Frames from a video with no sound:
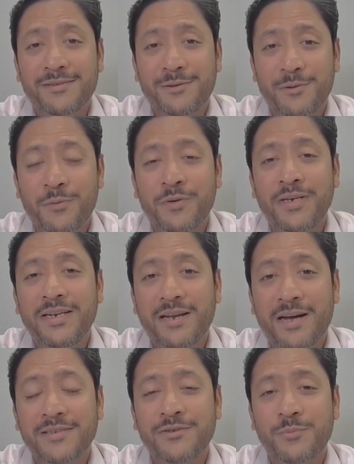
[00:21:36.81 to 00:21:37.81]
only
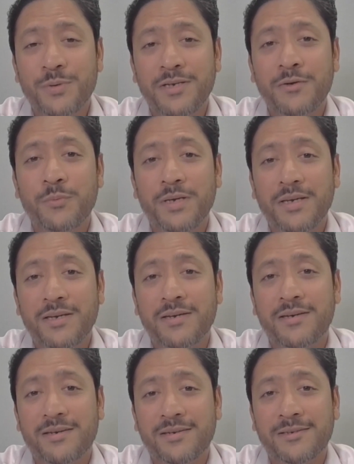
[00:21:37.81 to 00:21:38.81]
last week we
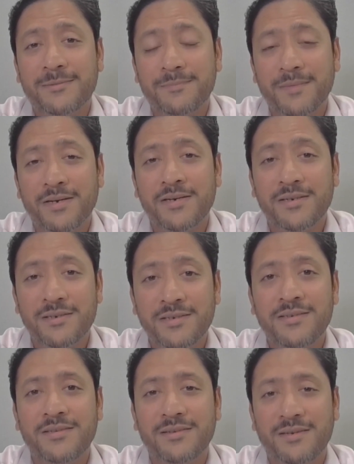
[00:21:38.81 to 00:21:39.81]
heard,